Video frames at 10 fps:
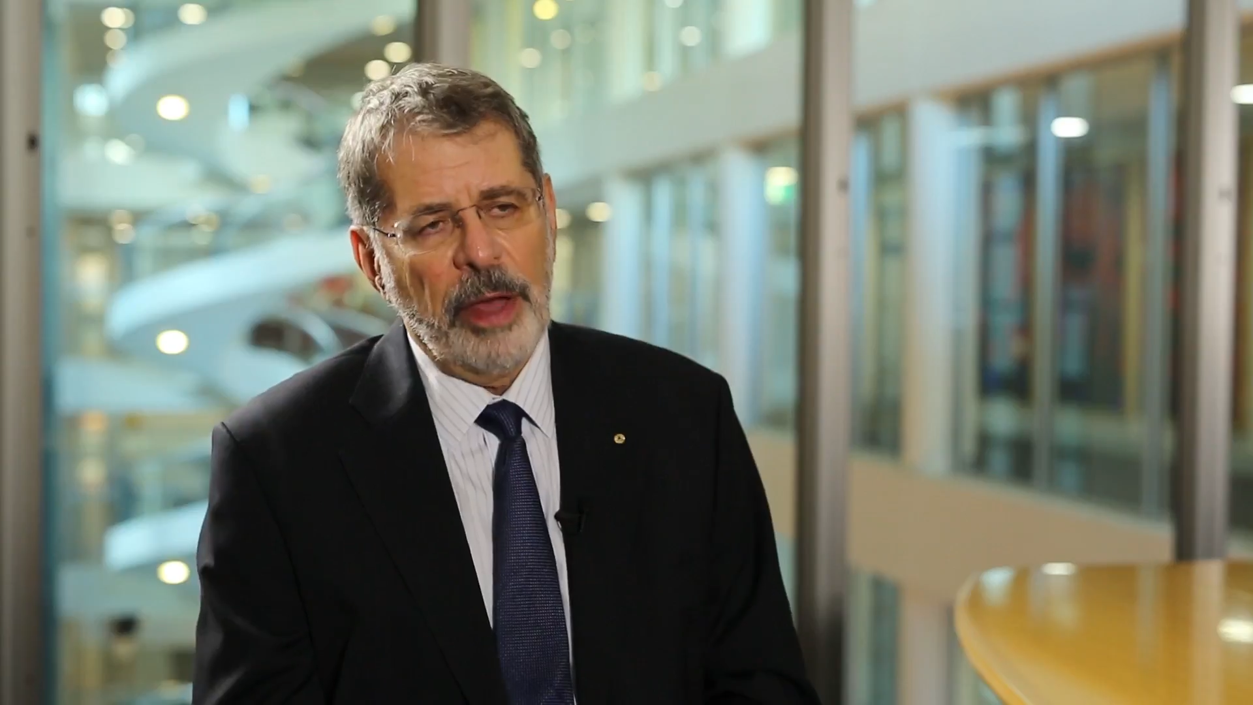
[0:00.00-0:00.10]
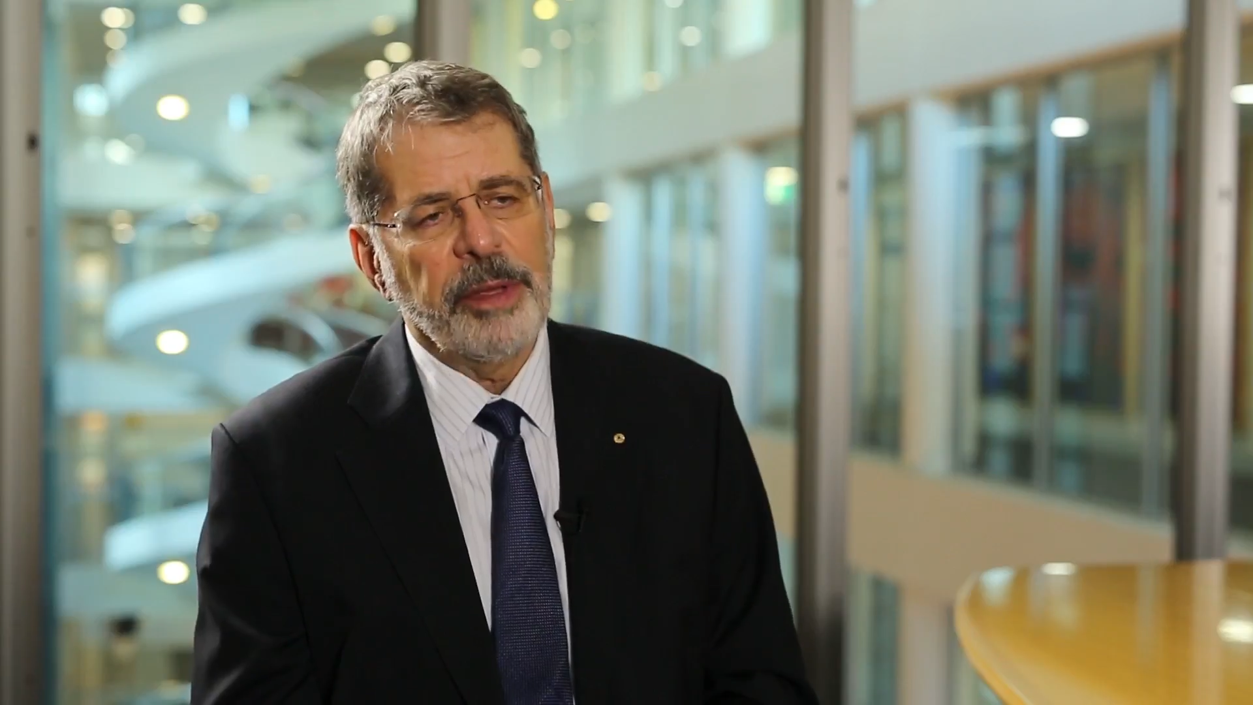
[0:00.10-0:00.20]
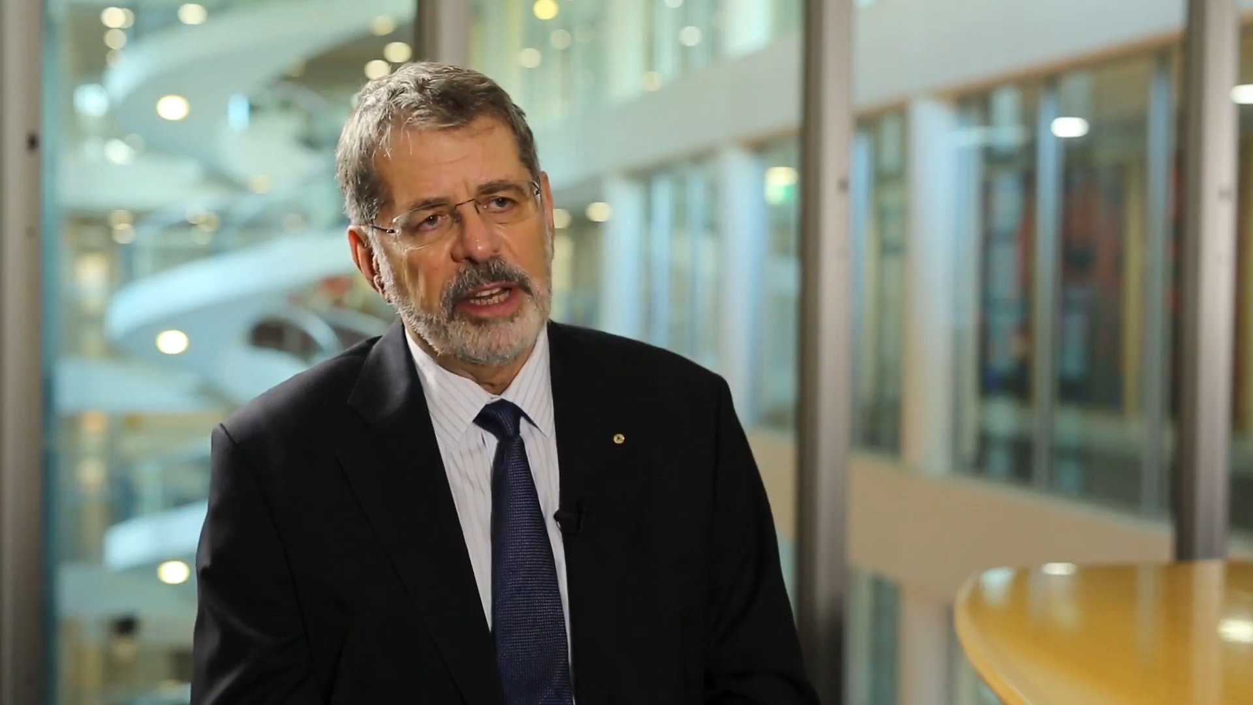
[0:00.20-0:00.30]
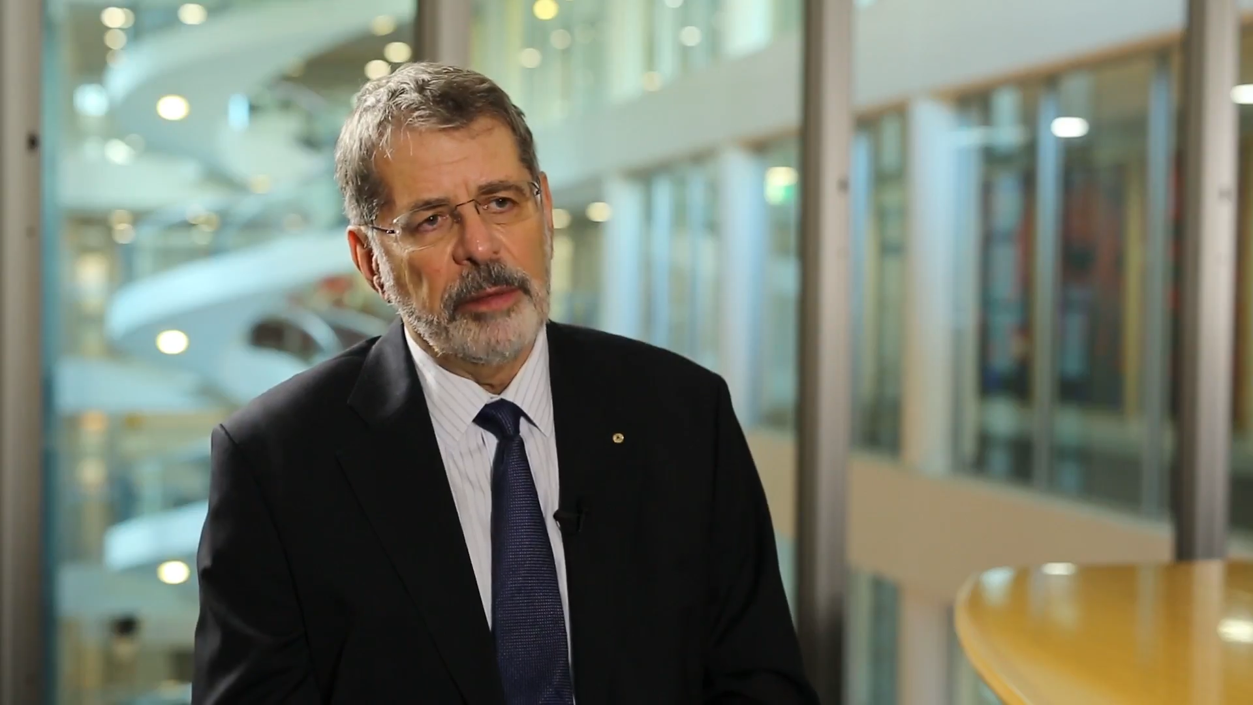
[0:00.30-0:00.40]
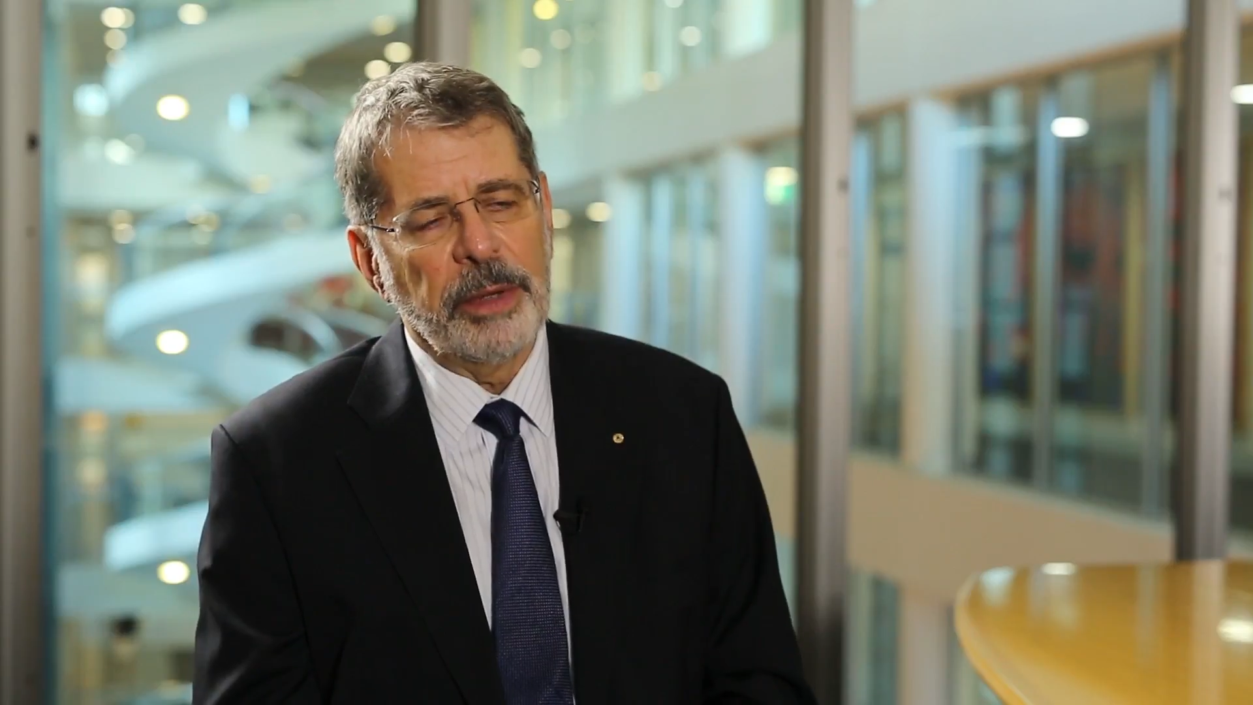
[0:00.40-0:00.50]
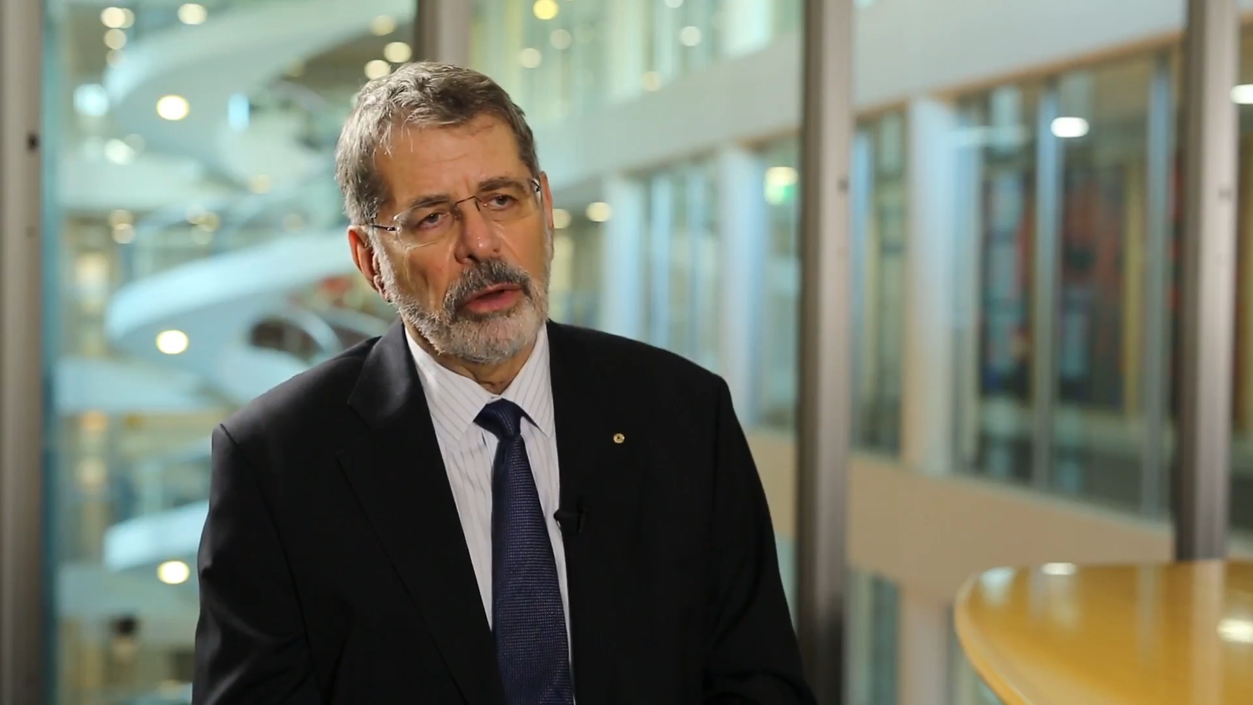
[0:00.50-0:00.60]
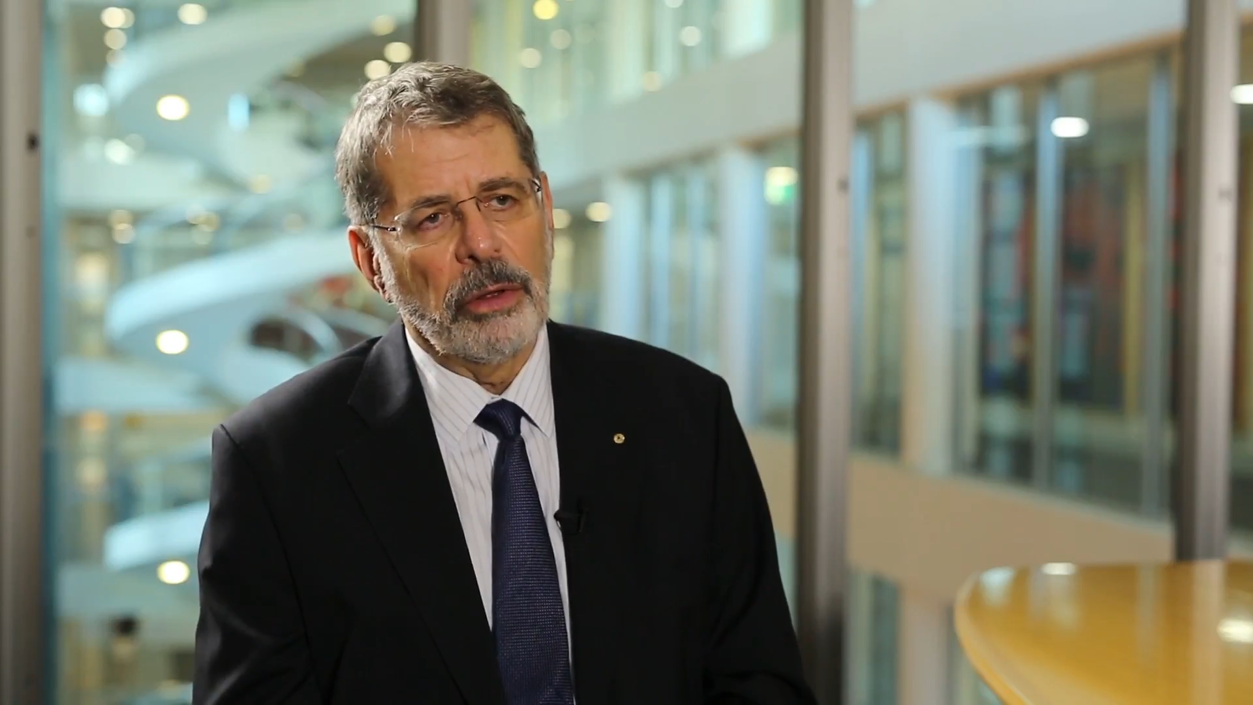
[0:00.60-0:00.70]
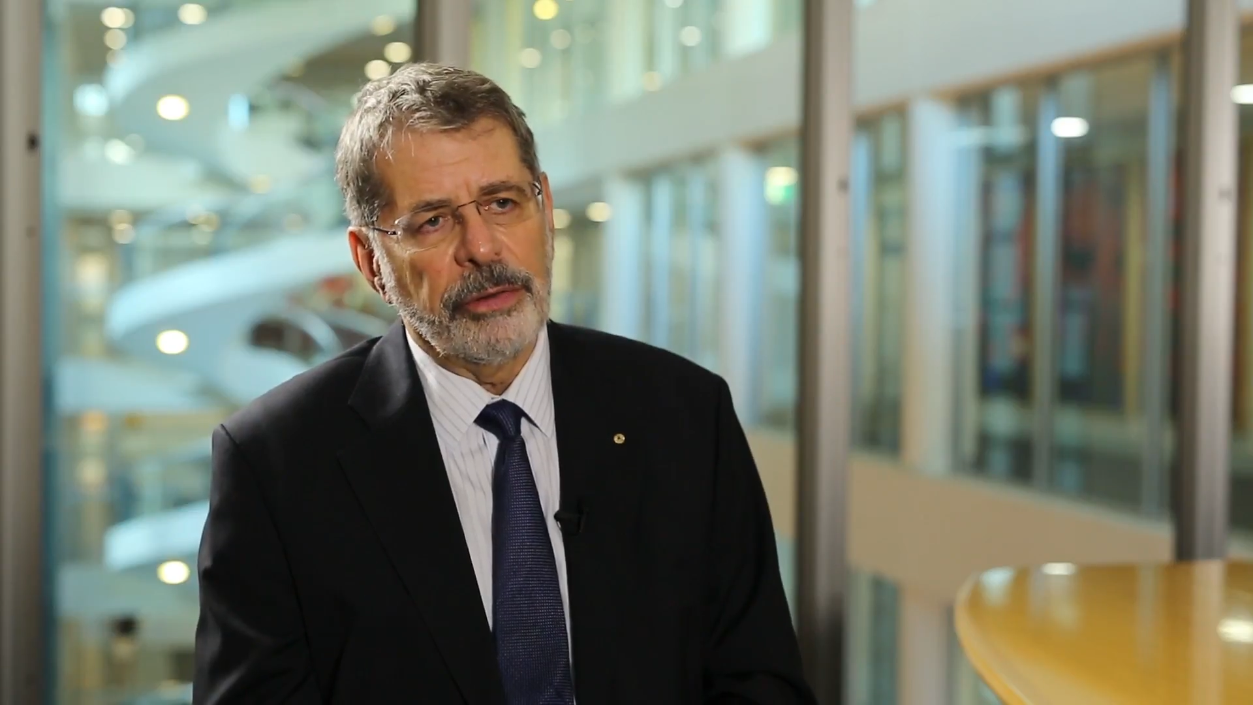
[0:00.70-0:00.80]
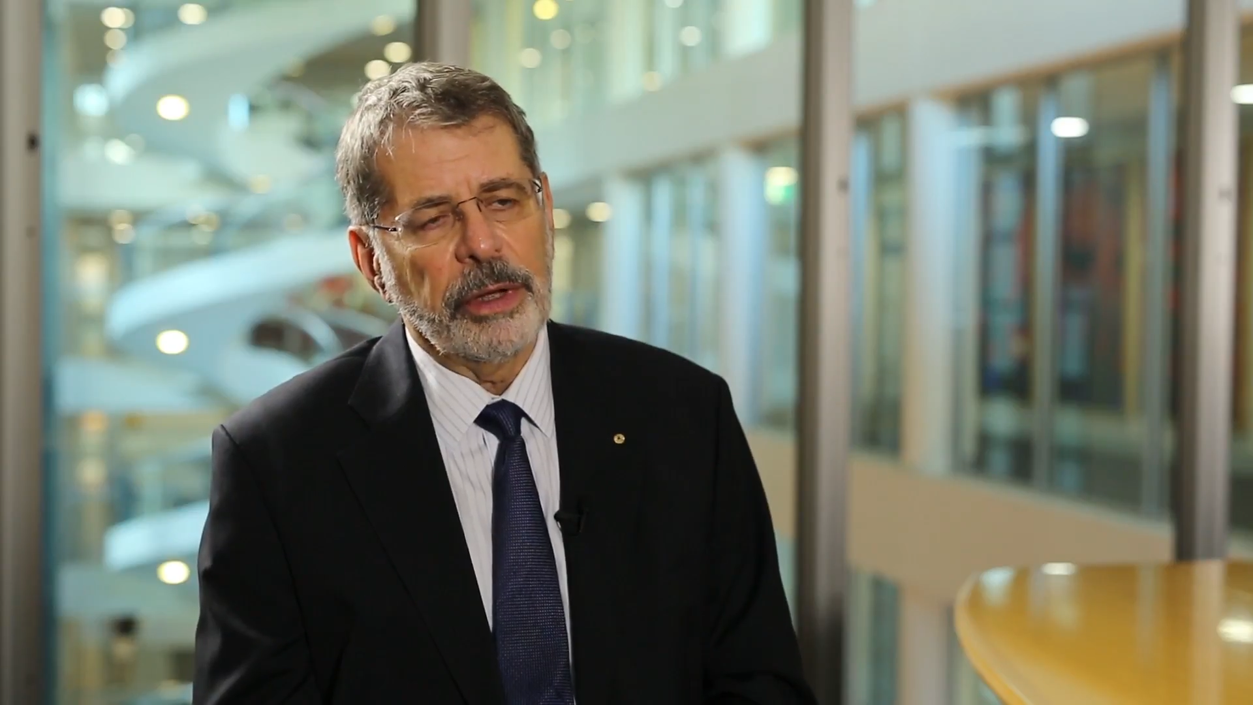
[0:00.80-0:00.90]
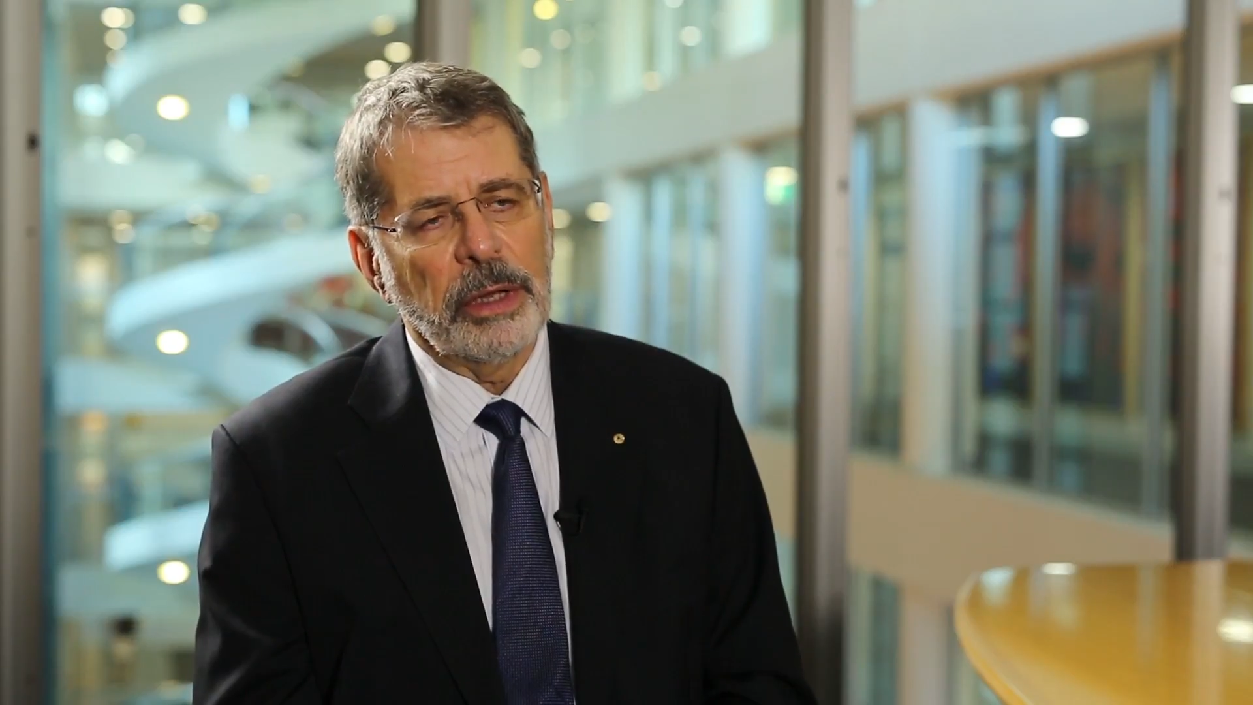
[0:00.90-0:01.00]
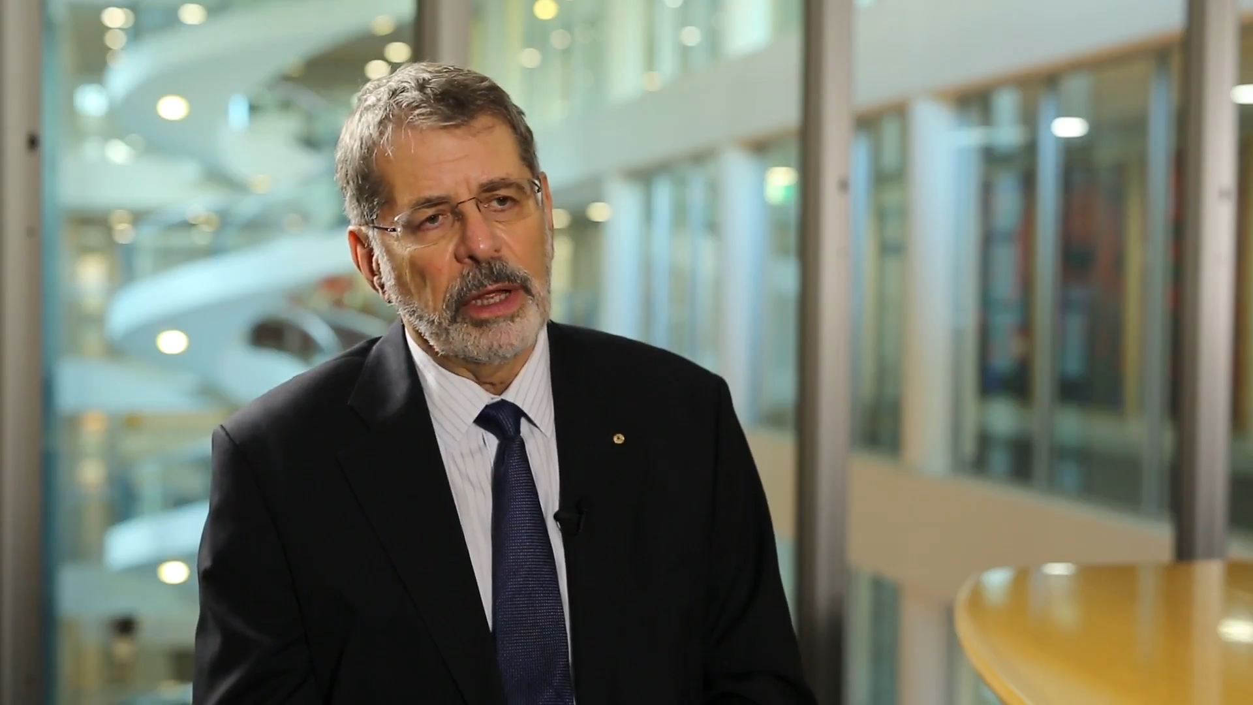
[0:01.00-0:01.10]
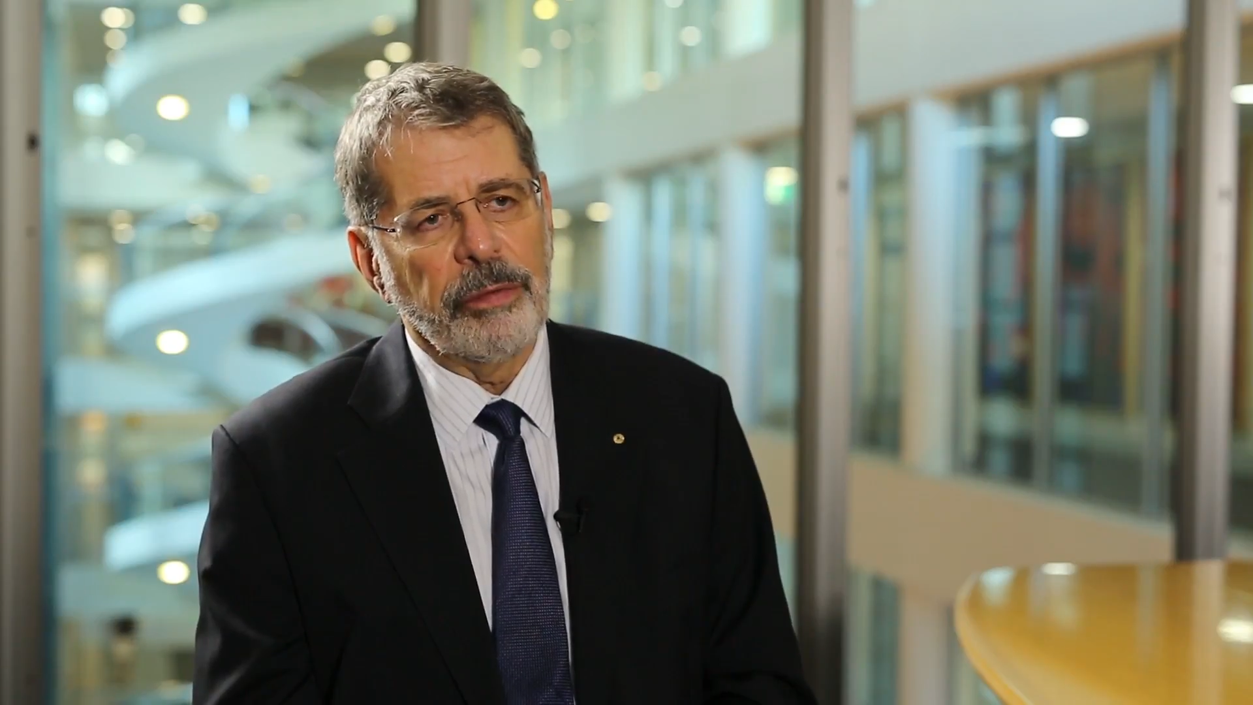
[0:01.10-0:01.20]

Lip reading: epidemiological